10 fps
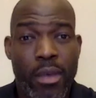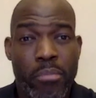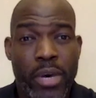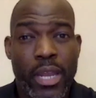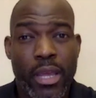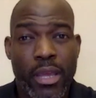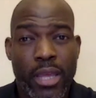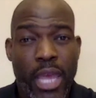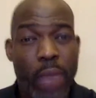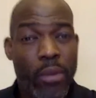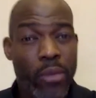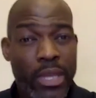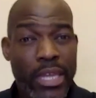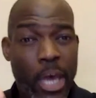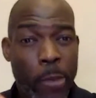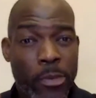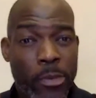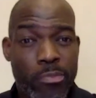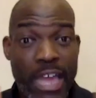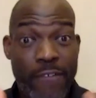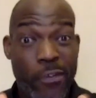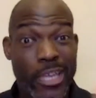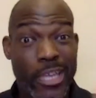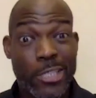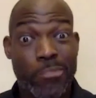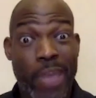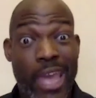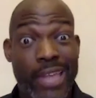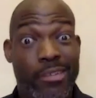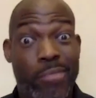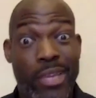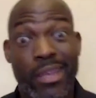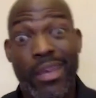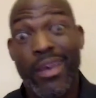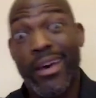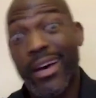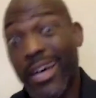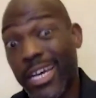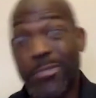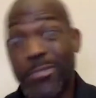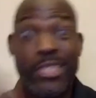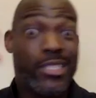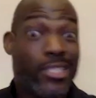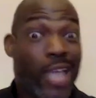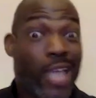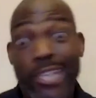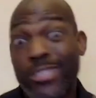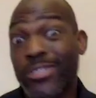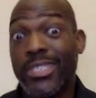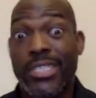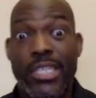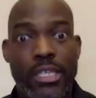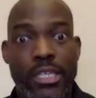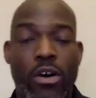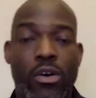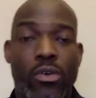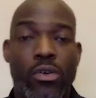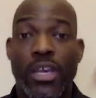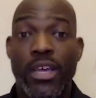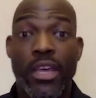but can we really help your platform expand to be husbands, doctors, CEOs,